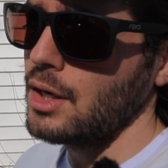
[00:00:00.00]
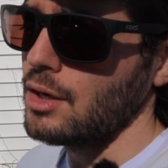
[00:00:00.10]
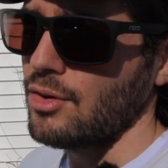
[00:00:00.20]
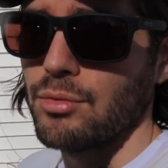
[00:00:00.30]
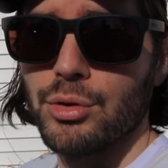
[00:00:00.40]

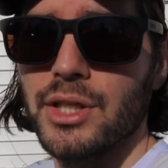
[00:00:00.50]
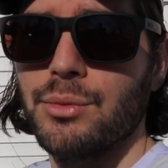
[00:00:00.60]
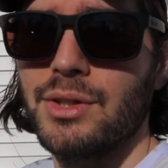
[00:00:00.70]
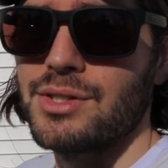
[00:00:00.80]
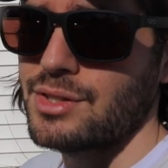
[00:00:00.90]
If I really
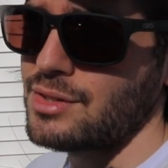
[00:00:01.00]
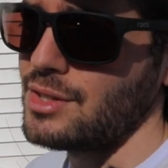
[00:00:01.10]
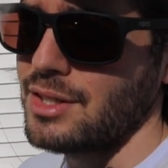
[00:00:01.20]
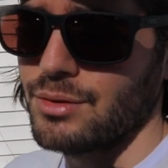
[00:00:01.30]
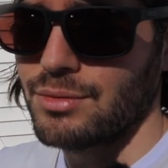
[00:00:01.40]
would,
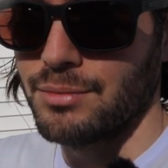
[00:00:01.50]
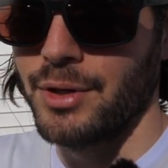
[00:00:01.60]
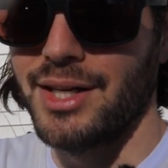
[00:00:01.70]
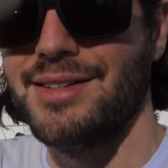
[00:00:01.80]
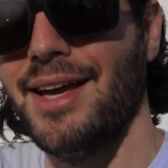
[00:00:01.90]
you know, I'm
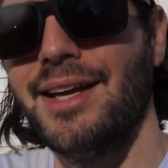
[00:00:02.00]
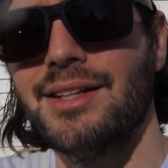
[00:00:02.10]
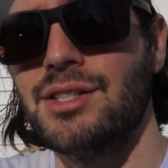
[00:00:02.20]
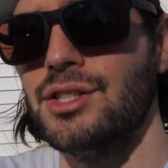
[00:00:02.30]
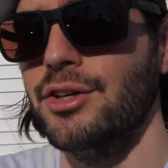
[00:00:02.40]
gonna take
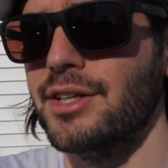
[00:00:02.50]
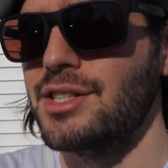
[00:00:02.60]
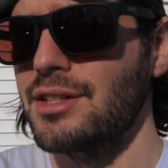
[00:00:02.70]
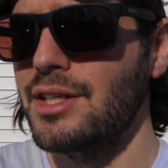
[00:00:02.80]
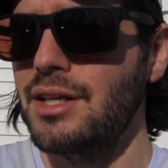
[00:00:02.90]
it
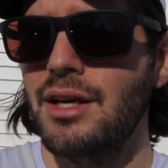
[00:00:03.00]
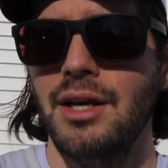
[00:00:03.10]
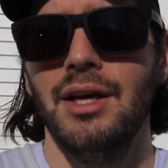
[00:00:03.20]
seriously